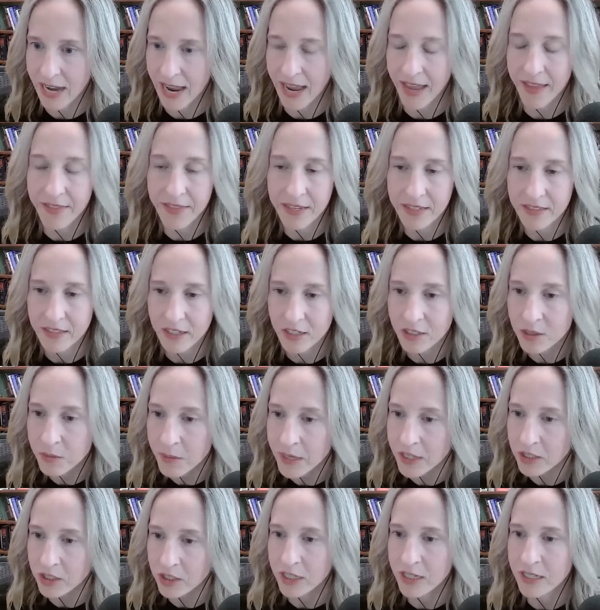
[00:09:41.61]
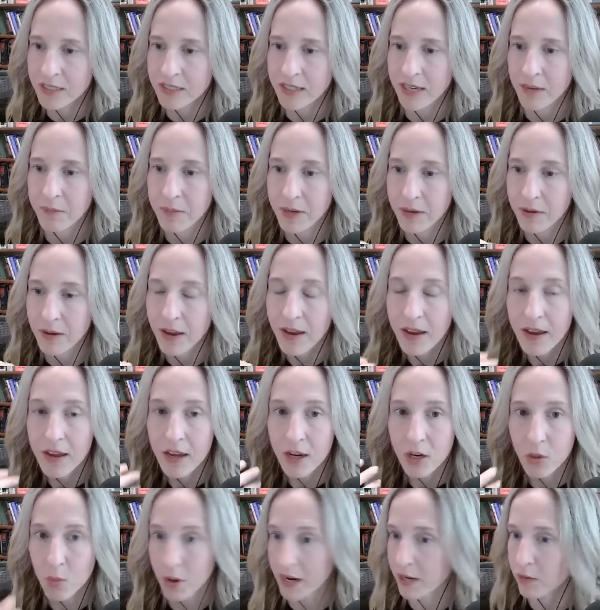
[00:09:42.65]
And these situations can be
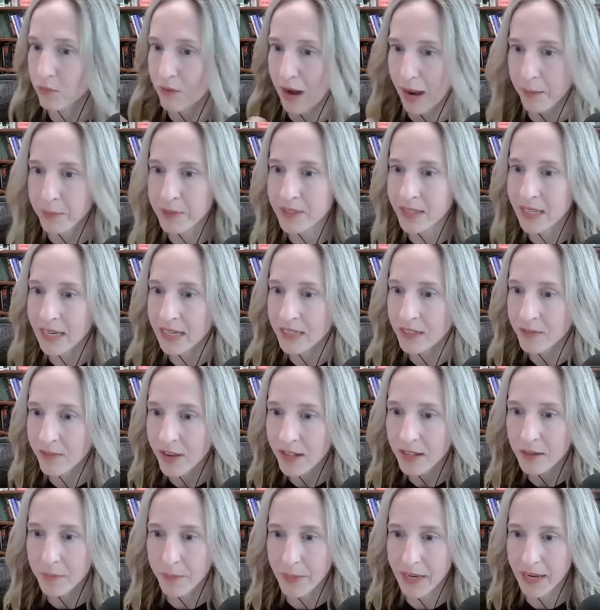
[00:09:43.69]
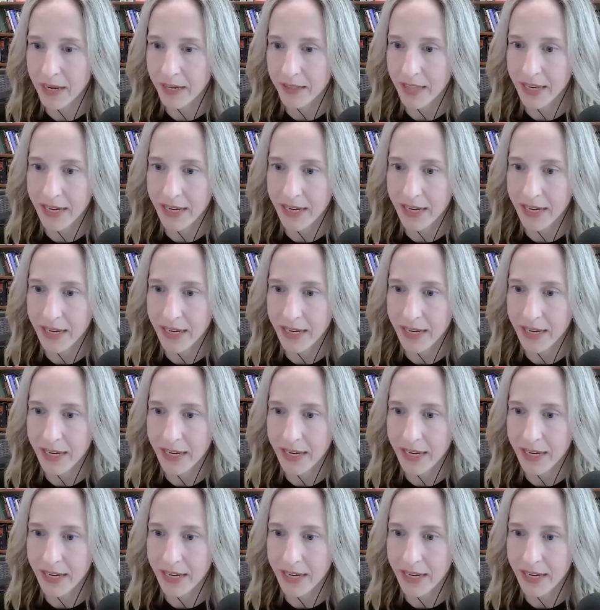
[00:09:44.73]
quite rapidly developing,